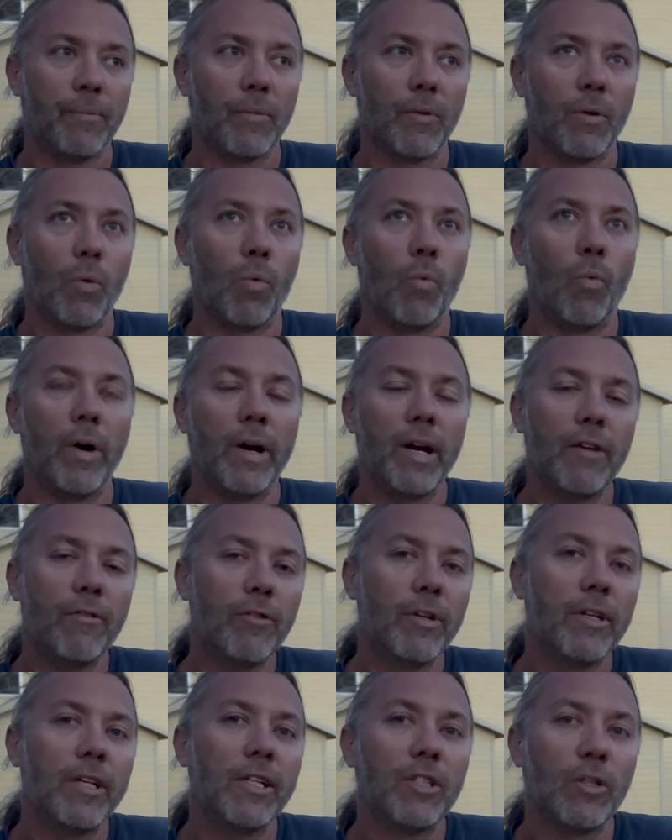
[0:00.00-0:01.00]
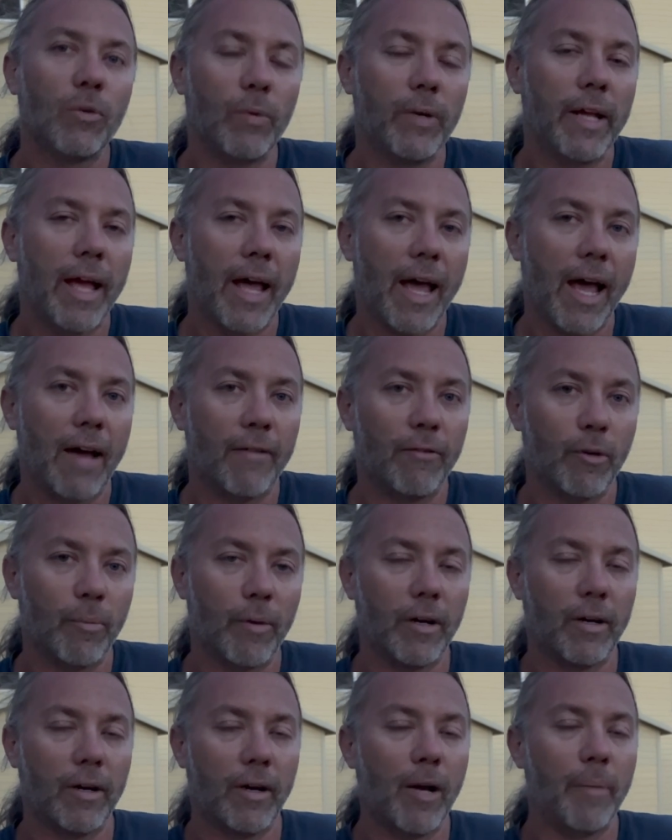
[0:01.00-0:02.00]
whatever it is that we have, no
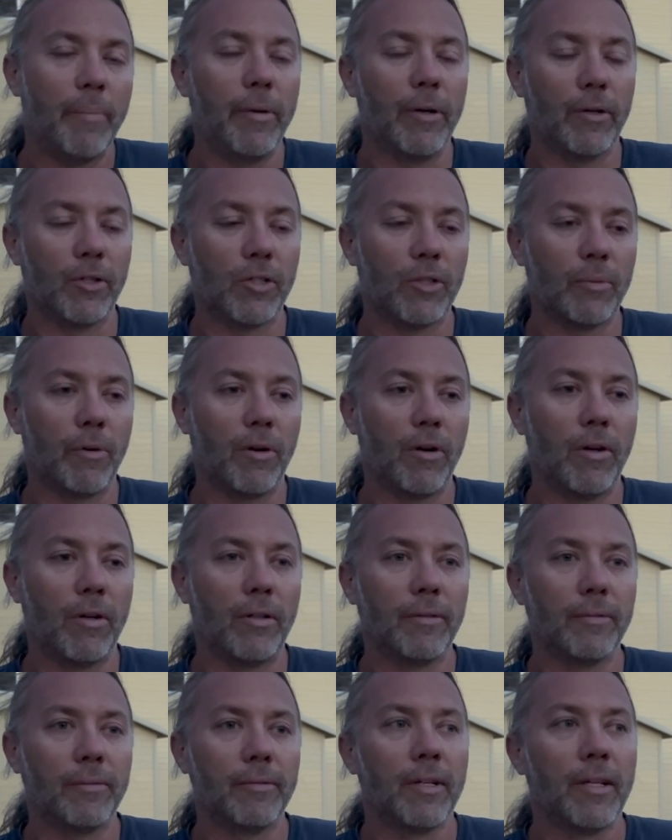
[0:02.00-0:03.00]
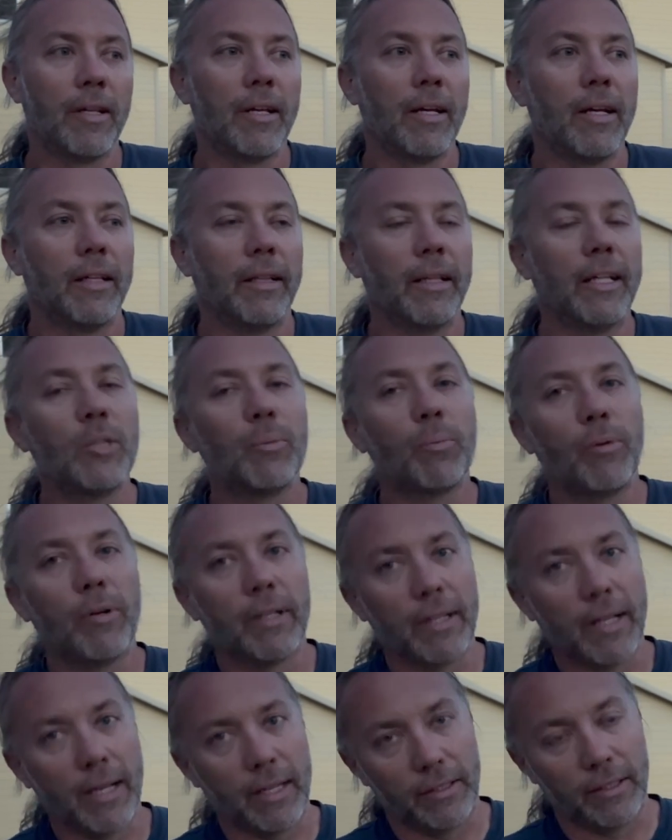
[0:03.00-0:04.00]
matter how big or small, let's
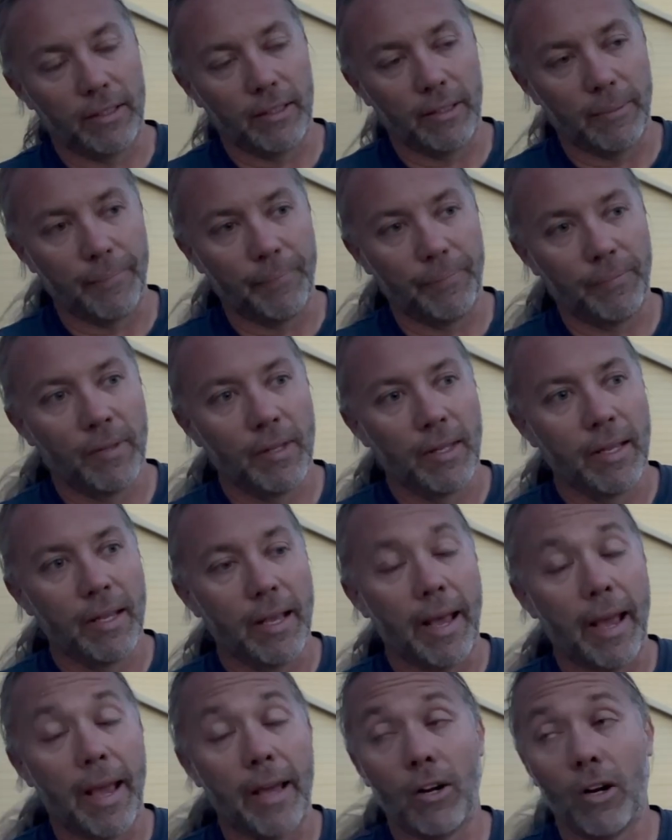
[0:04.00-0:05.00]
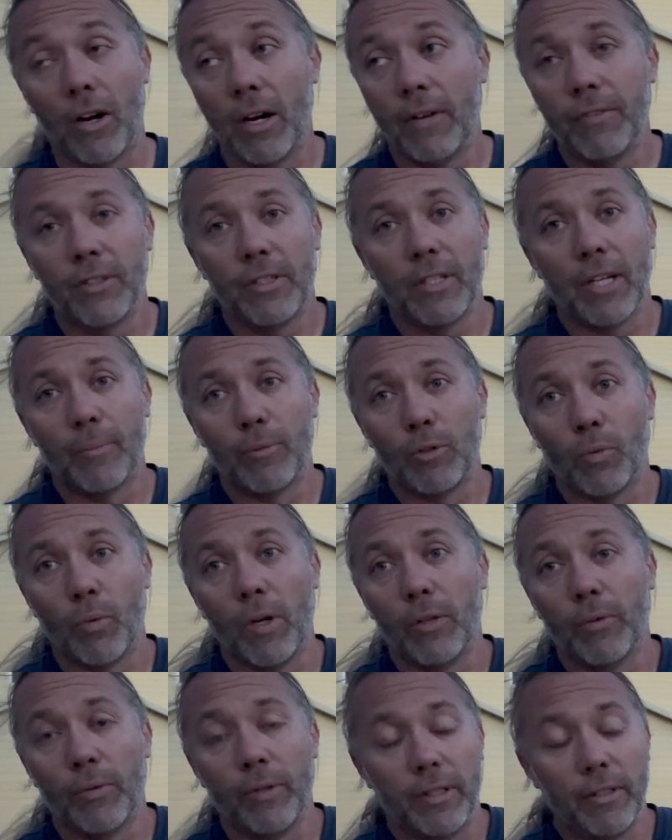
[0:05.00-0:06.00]
bring that to Him. And oftentimes, the way
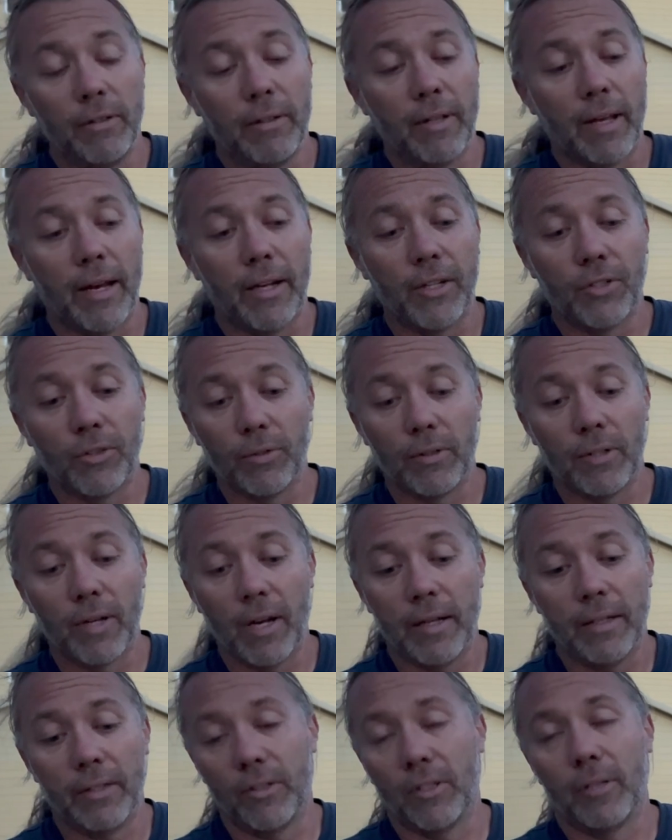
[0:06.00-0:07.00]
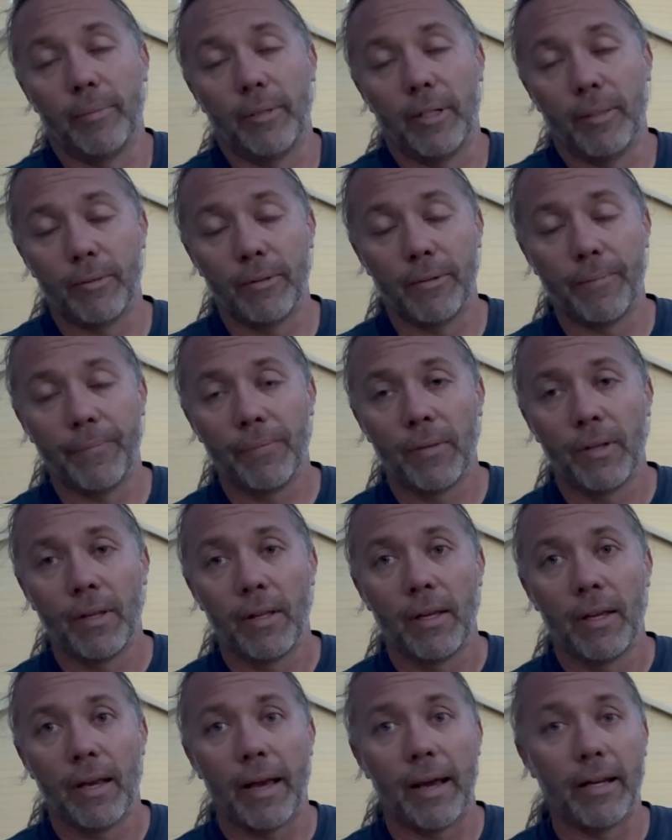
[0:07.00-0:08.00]
that we do that is through kindness to
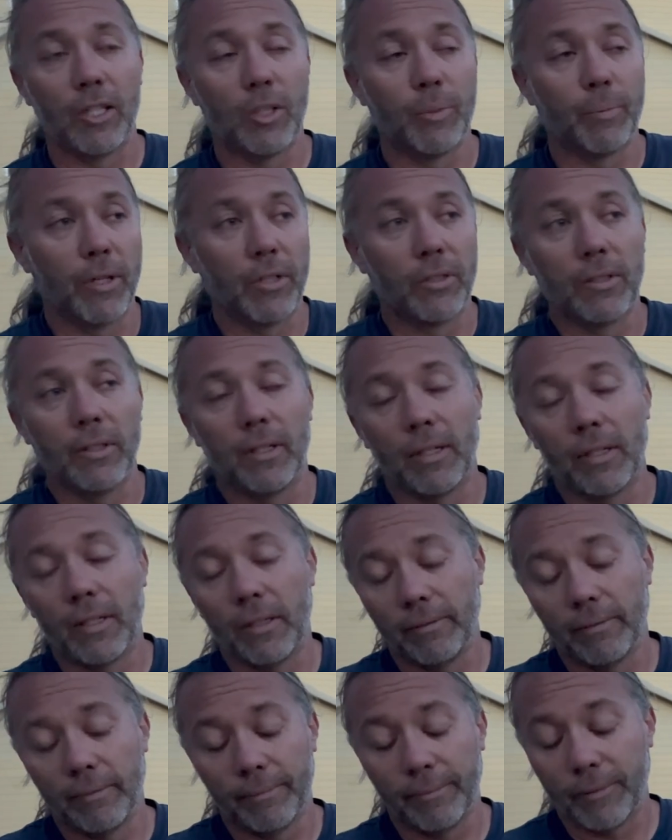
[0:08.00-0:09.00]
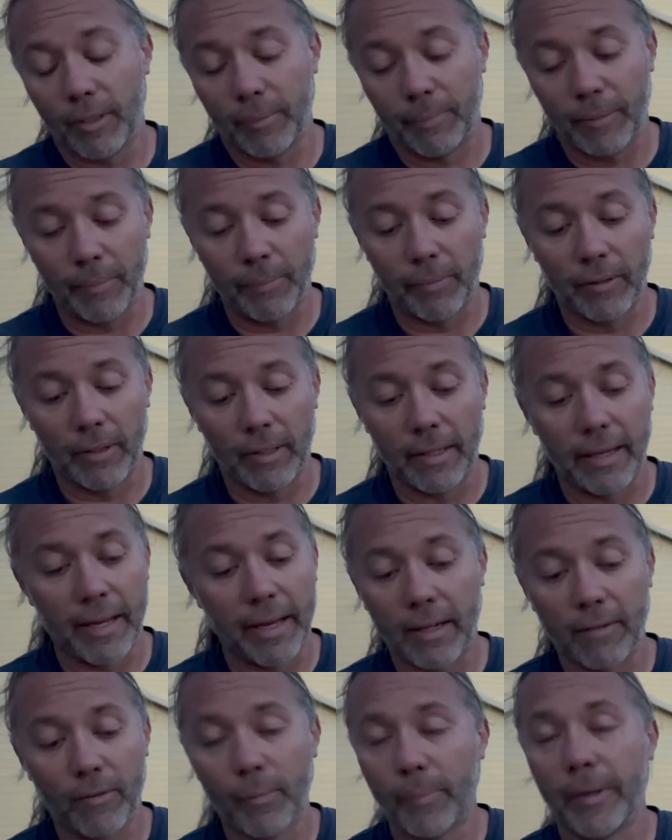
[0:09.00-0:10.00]
people, and especially to, to people that
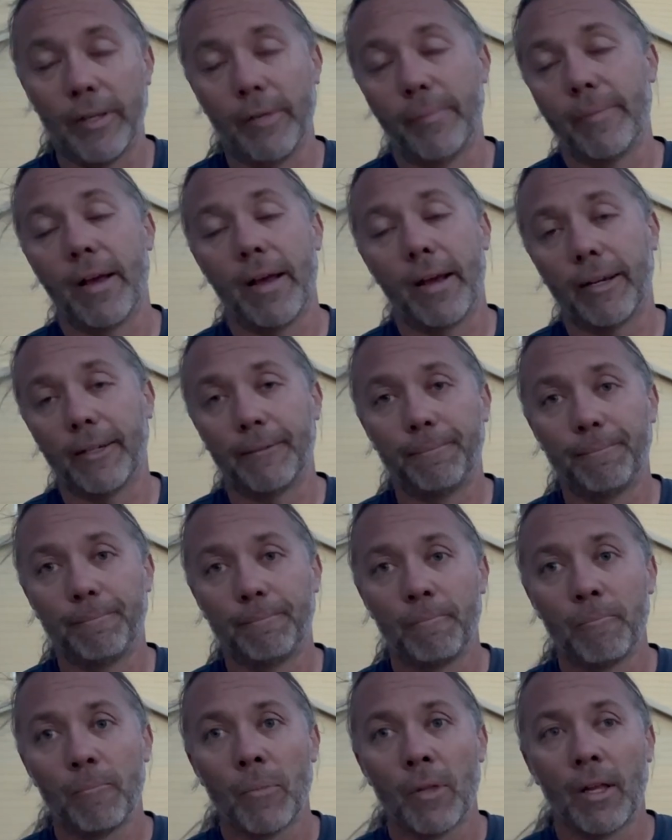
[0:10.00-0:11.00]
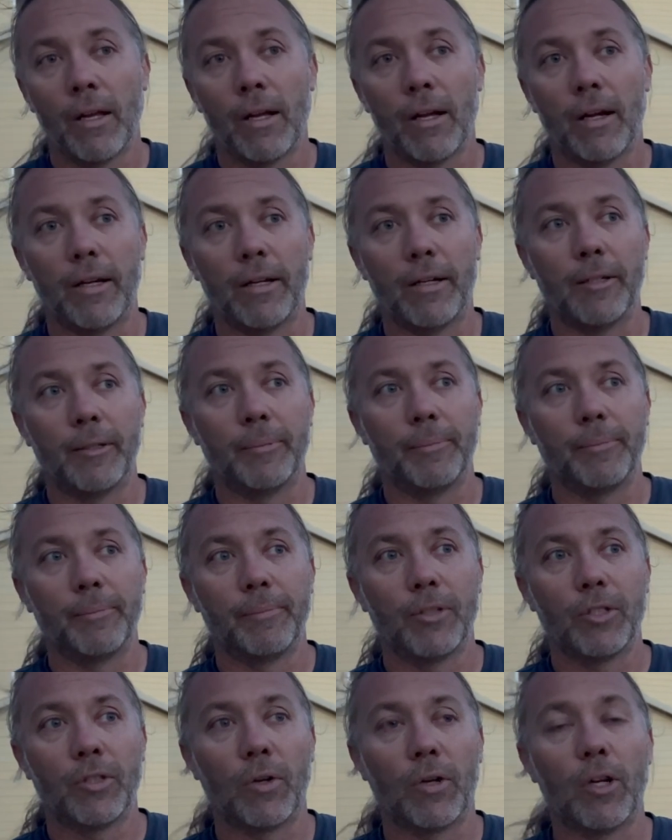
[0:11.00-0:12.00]
can't ever pay you back. Um,
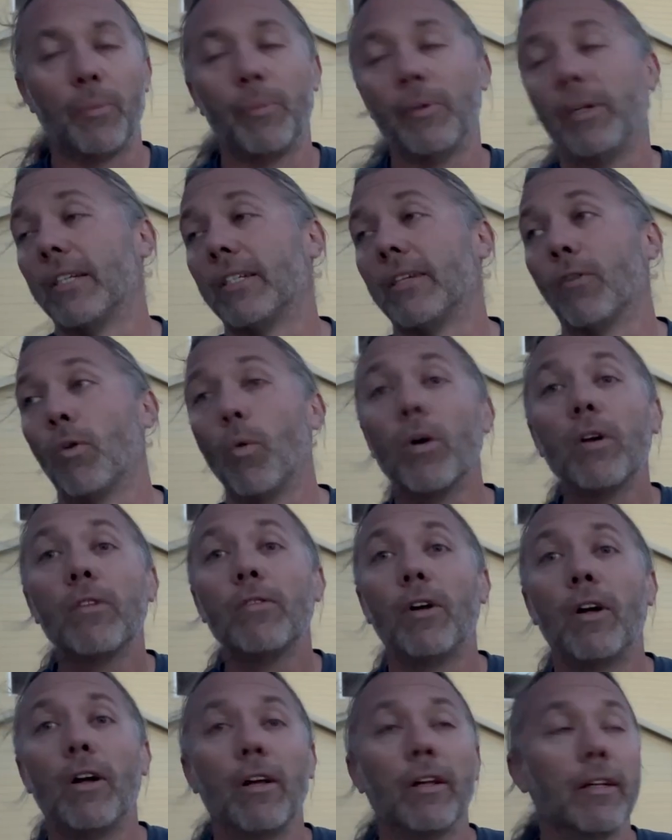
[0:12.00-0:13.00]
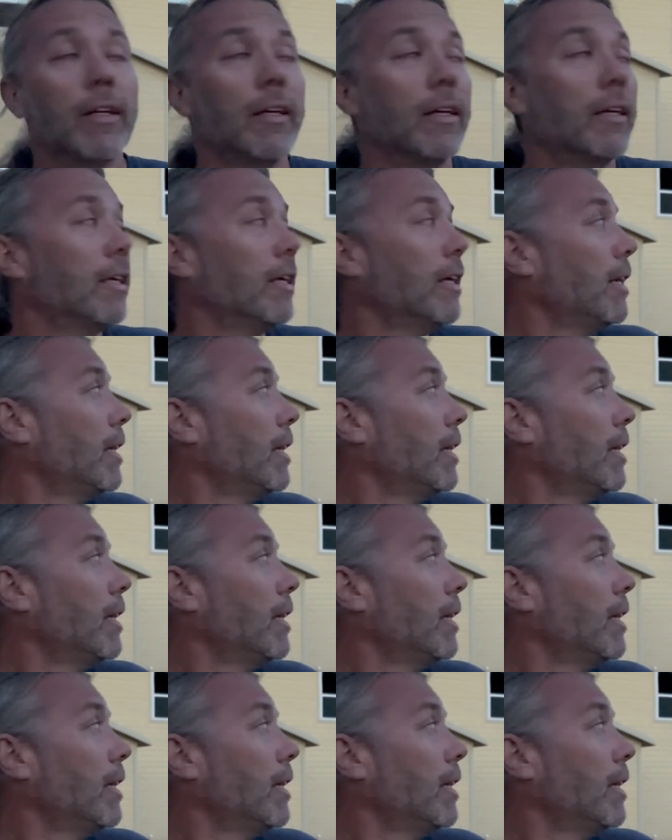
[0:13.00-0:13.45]
so I hope you guys have a wonderful holiday.